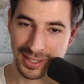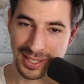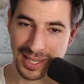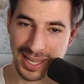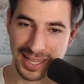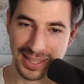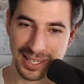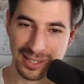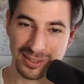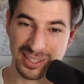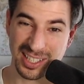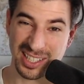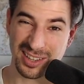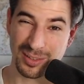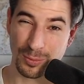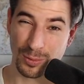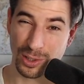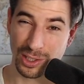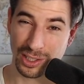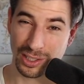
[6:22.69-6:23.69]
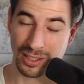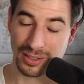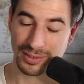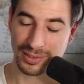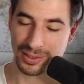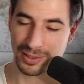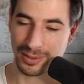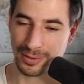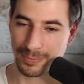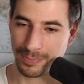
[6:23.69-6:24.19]
and then I'll get the rook
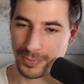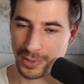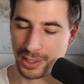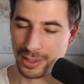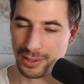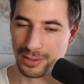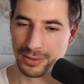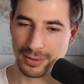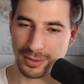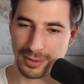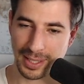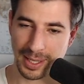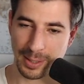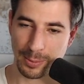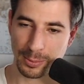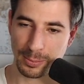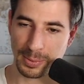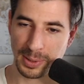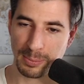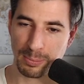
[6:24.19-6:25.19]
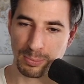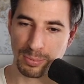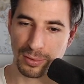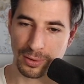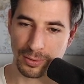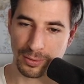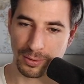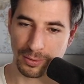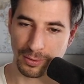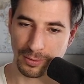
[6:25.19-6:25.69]
also. So that would be
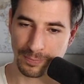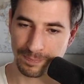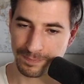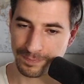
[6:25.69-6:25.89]
brutal.